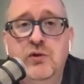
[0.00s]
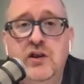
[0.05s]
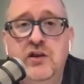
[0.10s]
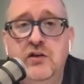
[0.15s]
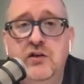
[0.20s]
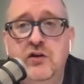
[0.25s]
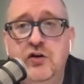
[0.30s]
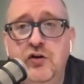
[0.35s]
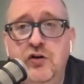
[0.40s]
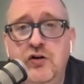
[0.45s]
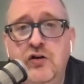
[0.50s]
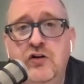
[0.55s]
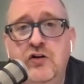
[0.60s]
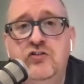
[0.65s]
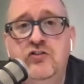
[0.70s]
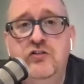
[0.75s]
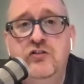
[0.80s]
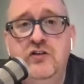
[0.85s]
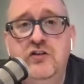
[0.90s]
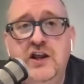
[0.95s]
encourage
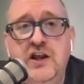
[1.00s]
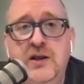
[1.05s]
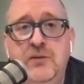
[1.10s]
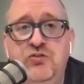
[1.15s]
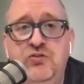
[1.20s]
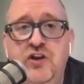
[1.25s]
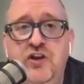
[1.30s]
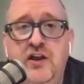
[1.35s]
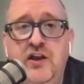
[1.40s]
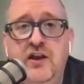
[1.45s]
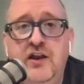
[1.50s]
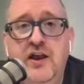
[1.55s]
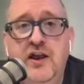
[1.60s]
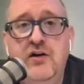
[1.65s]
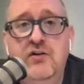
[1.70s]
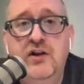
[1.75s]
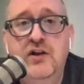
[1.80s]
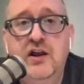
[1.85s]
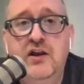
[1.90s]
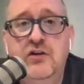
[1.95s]
you to keep checking
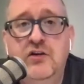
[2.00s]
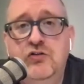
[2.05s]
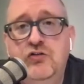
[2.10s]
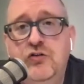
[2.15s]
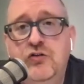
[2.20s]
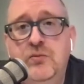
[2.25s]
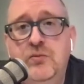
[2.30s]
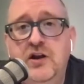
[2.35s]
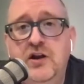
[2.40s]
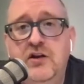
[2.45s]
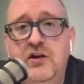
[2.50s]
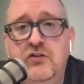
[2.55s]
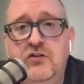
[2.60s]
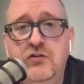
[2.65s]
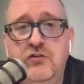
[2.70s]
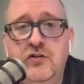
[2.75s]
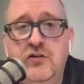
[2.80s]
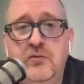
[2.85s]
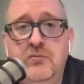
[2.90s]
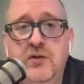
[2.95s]
out and contributing to
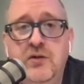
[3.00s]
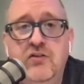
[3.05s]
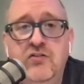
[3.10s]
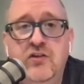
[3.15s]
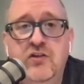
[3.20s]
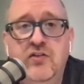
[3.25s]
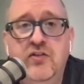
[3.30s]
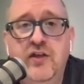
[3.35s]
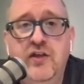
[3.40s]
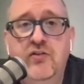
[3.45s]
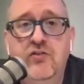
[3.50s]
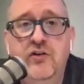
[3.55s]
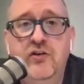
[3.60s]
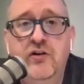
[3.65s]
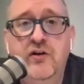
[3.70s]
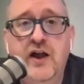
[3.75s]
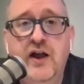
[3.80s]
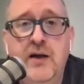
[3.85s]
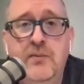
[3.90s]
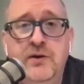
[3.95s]
the amazing things that are
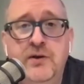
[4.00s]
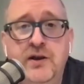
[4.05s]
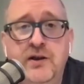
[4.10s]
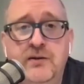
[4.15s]
happening.